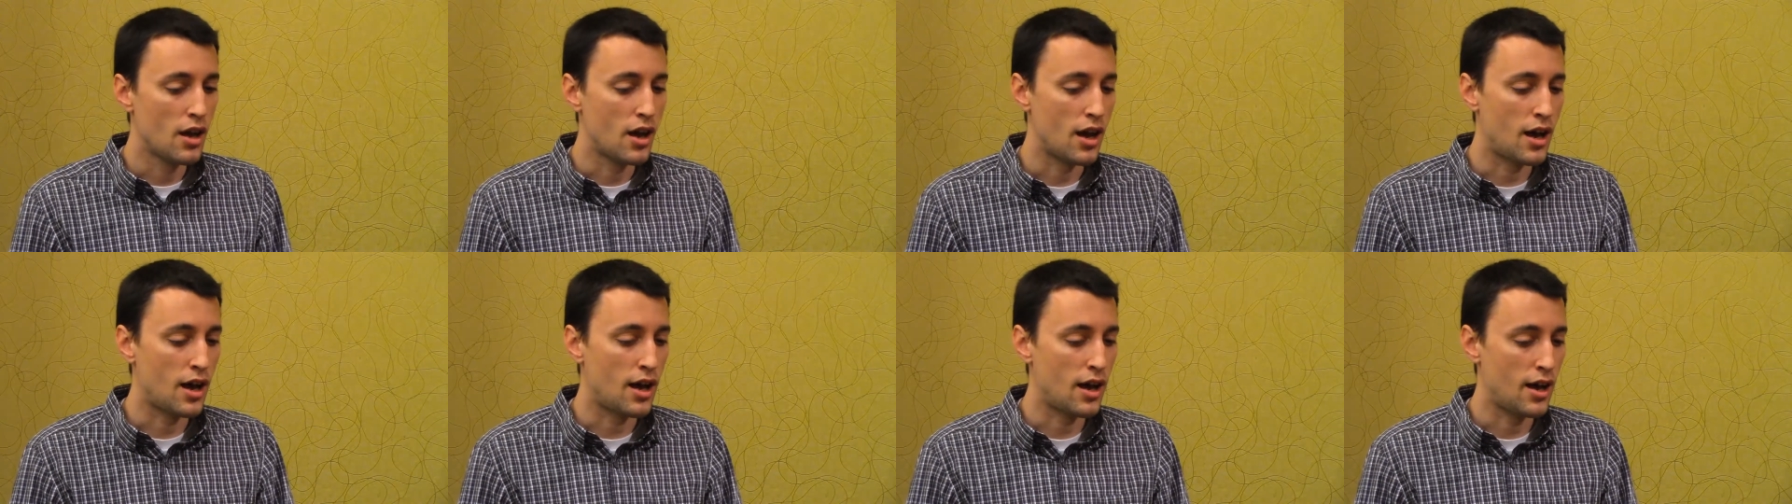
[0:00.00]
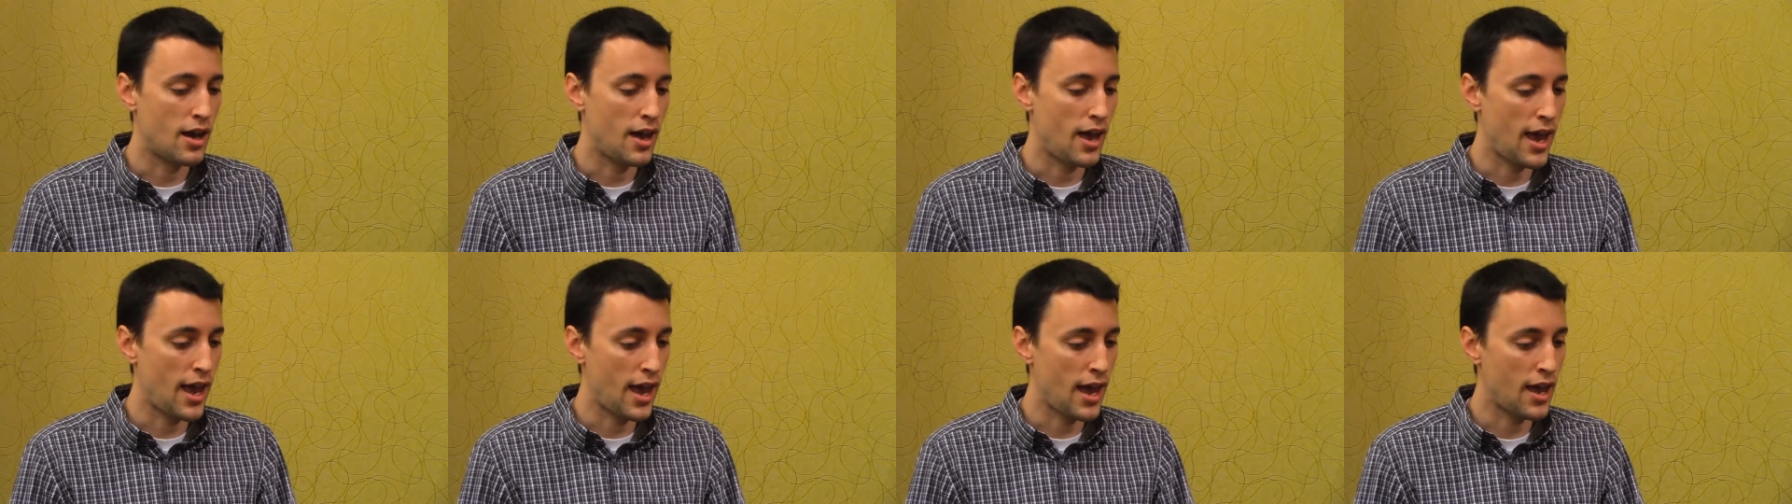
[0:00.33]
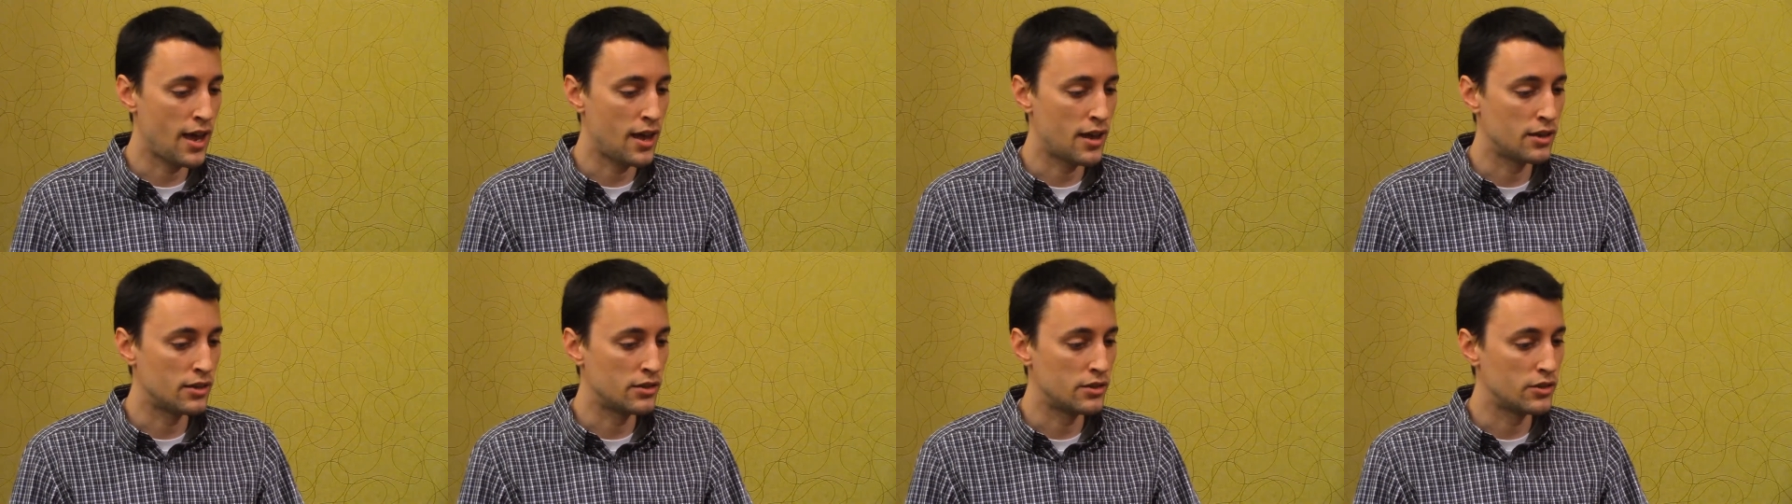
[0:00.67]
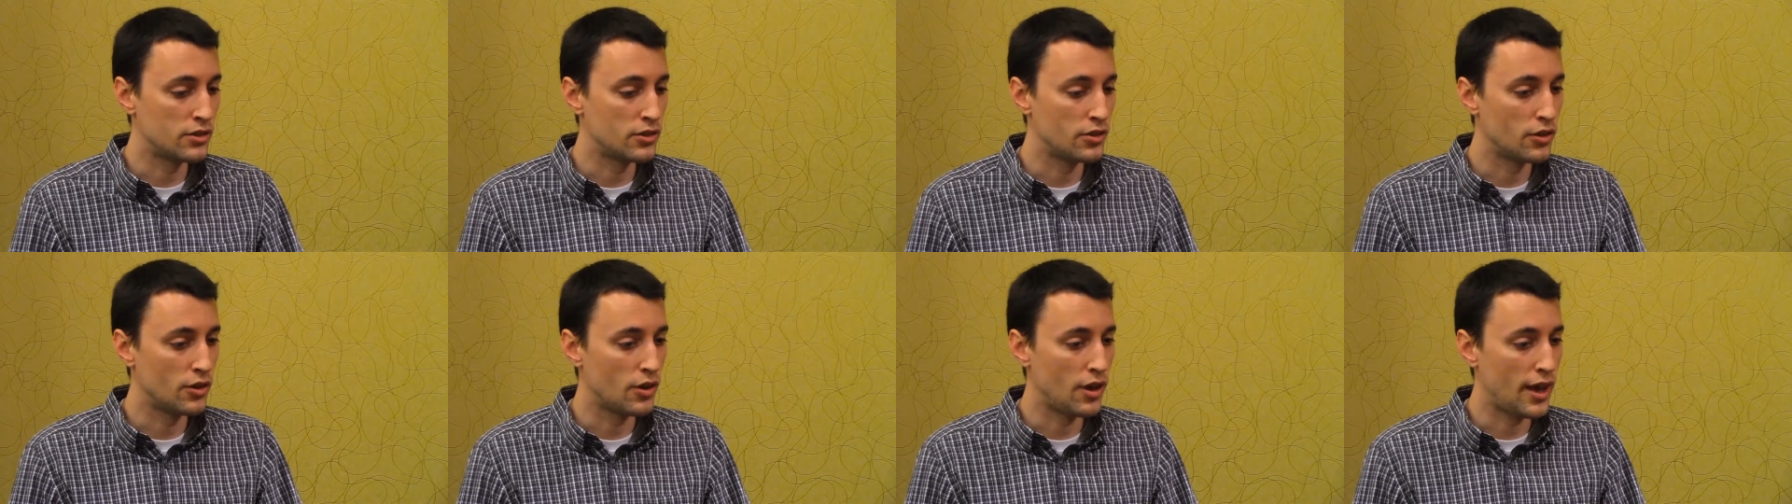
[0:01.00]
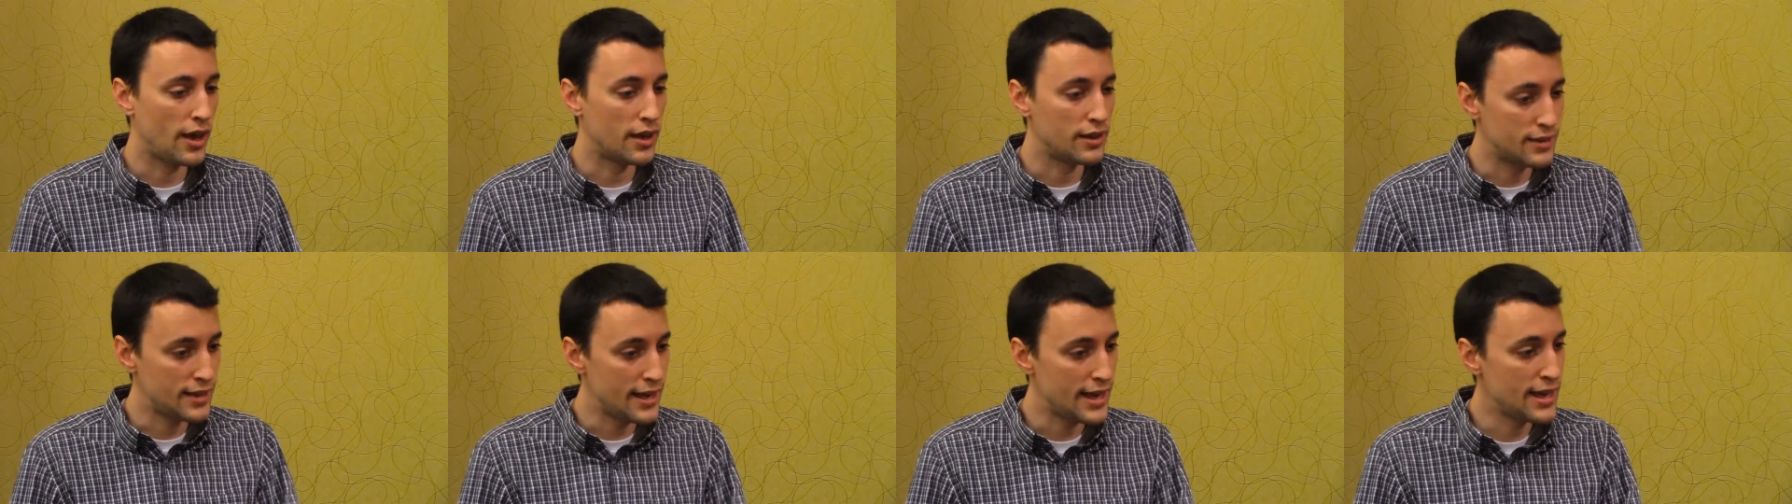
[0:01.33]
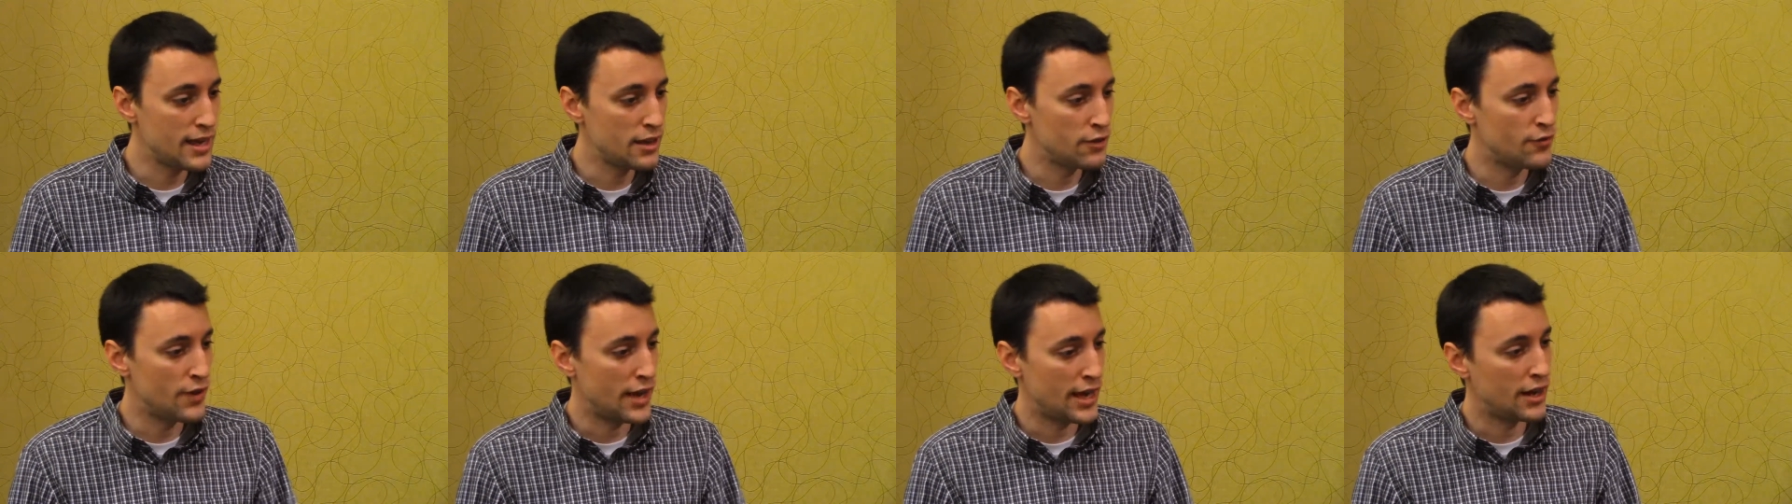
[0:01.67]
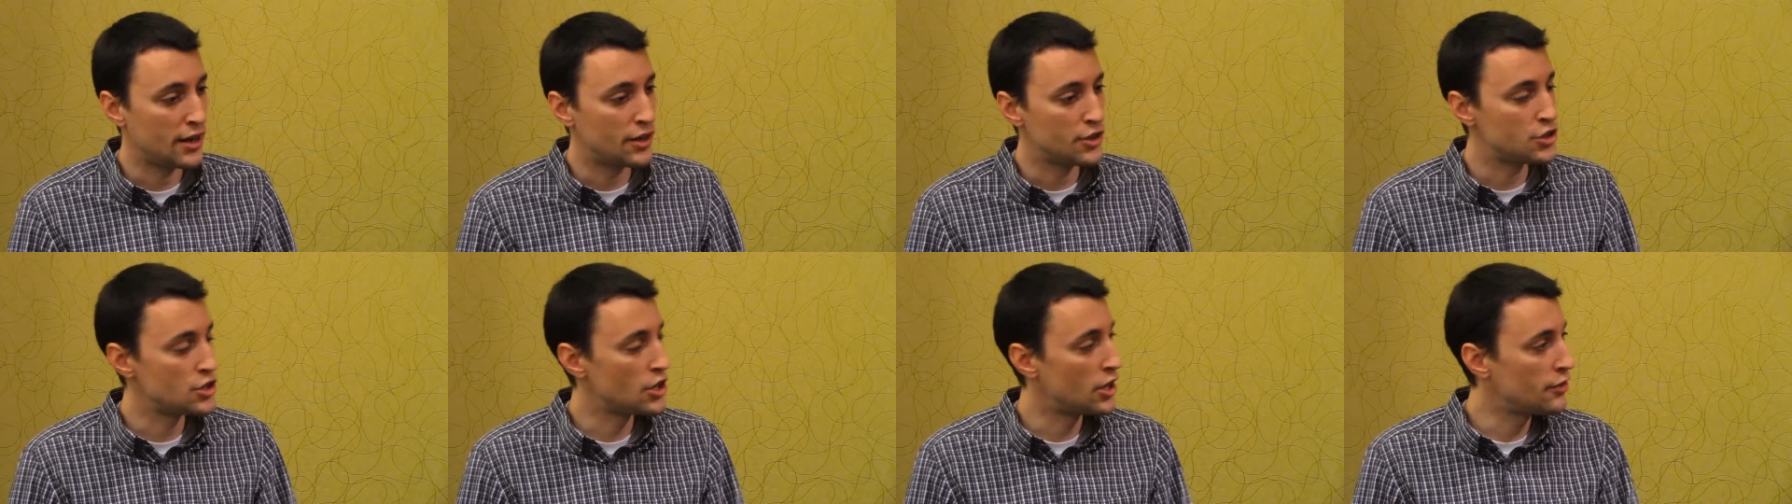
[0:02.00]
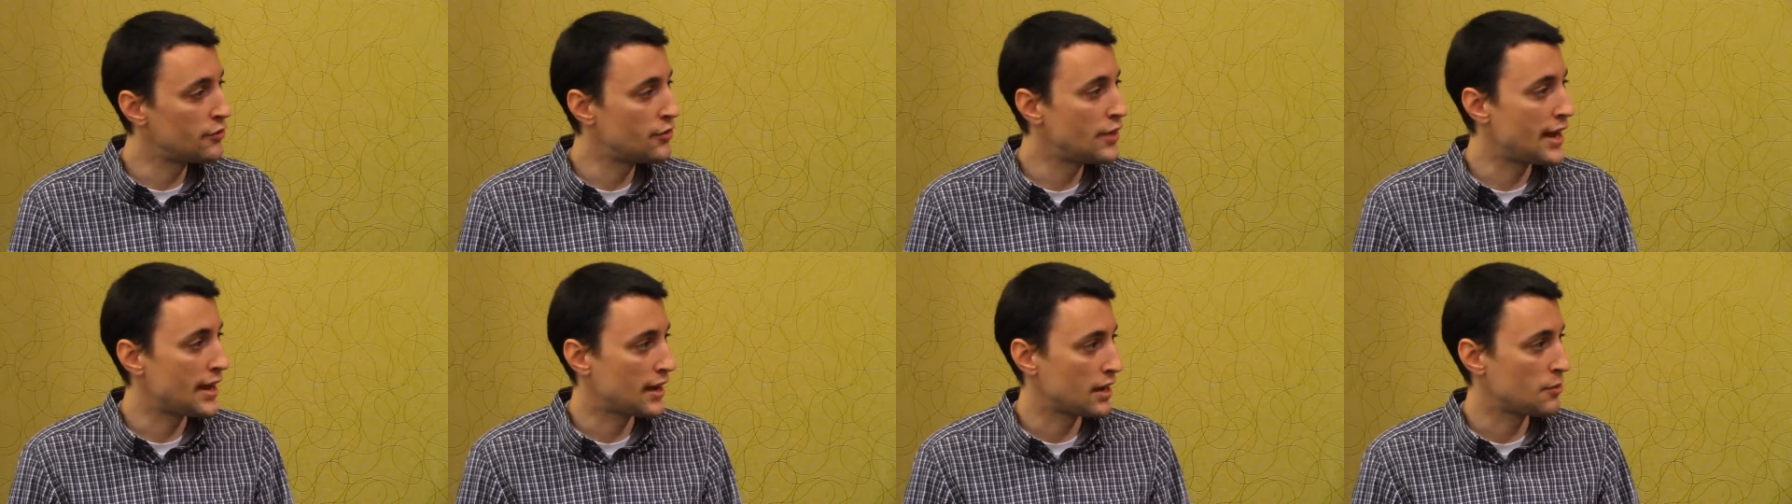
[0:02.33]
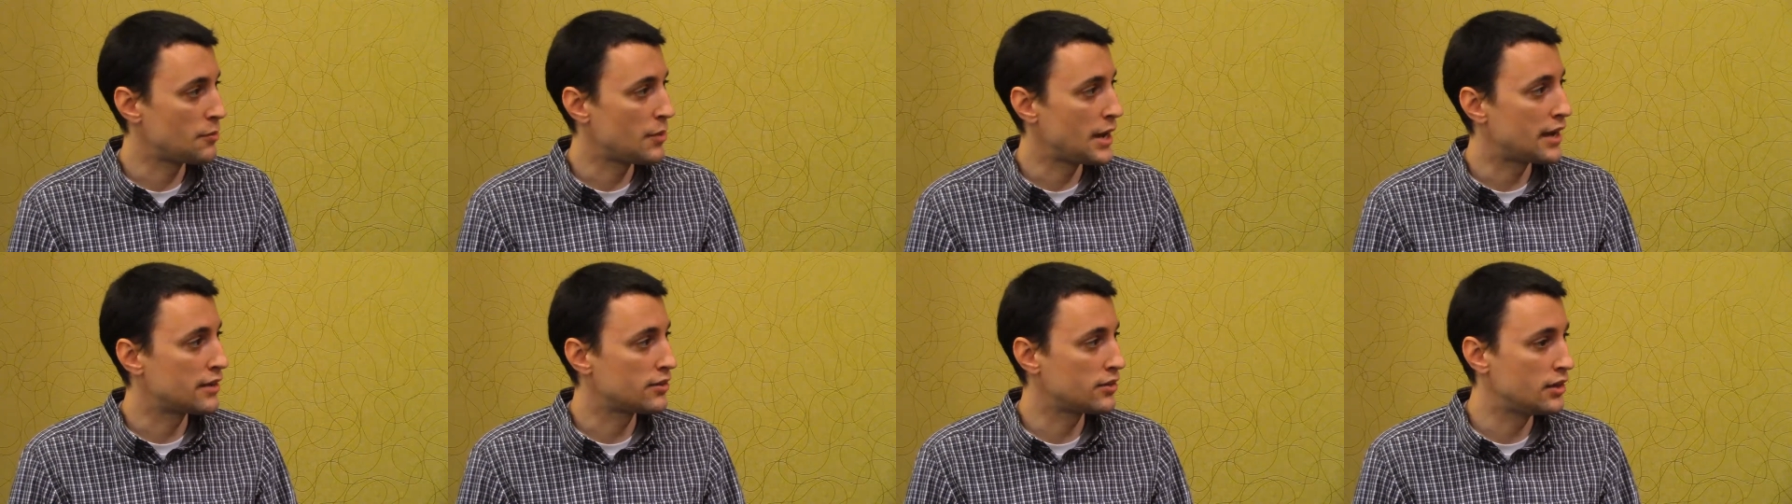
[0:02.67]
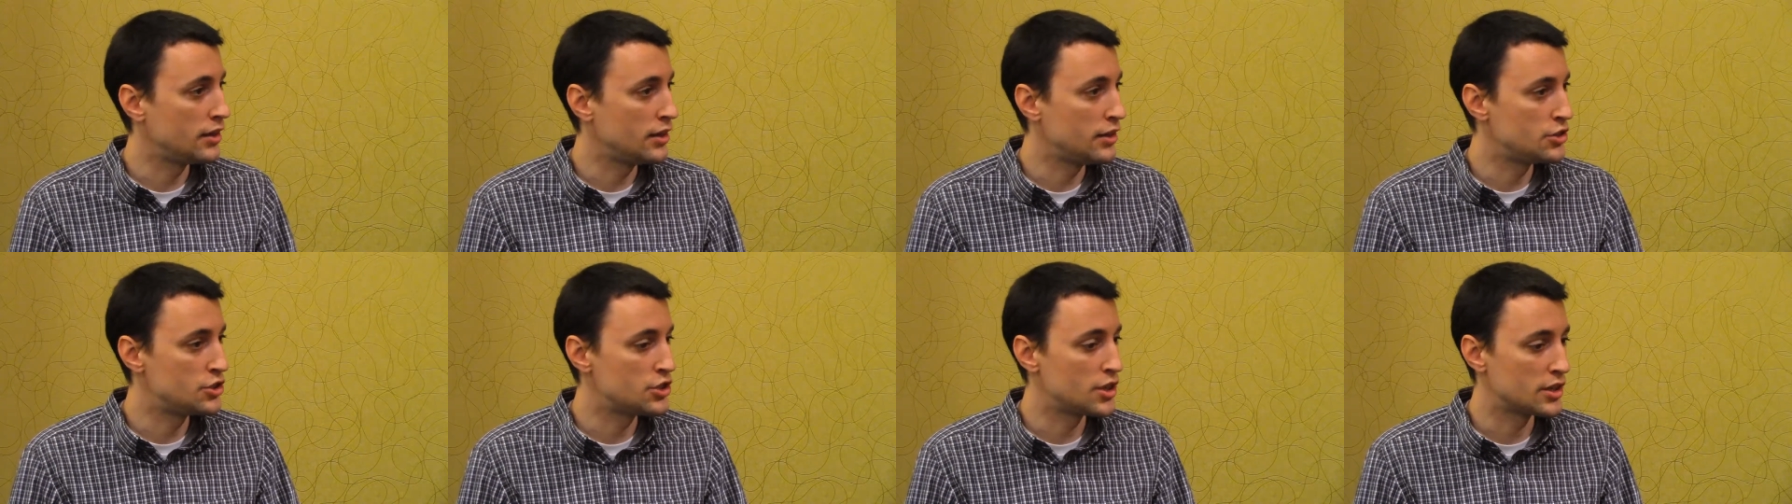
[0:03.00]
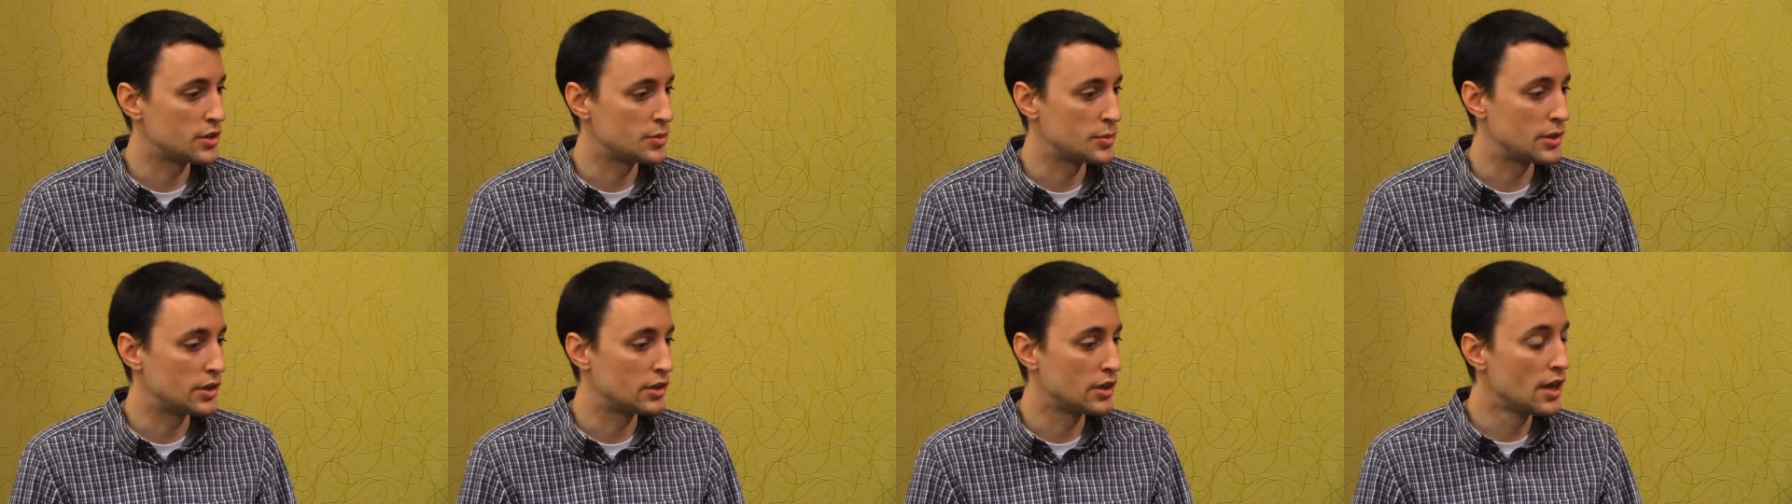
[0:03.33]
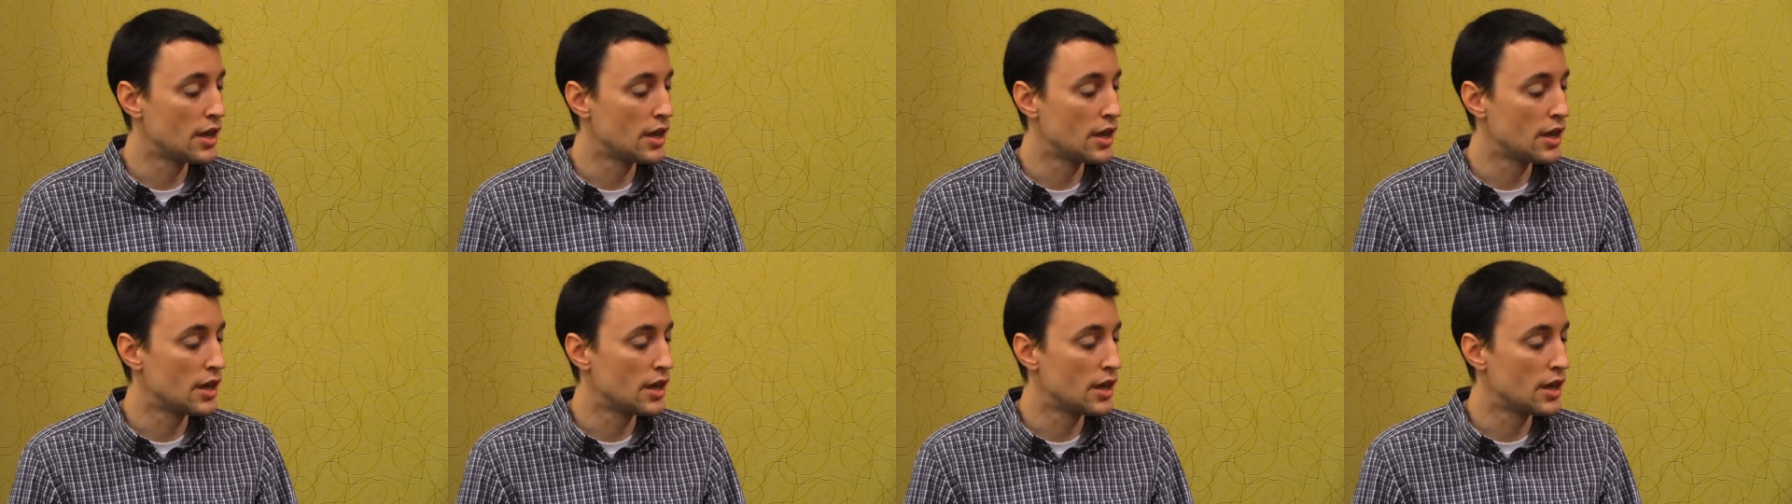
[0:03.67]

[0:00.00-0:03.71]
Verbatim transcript: uh, and take advantage of that capacity adjustment.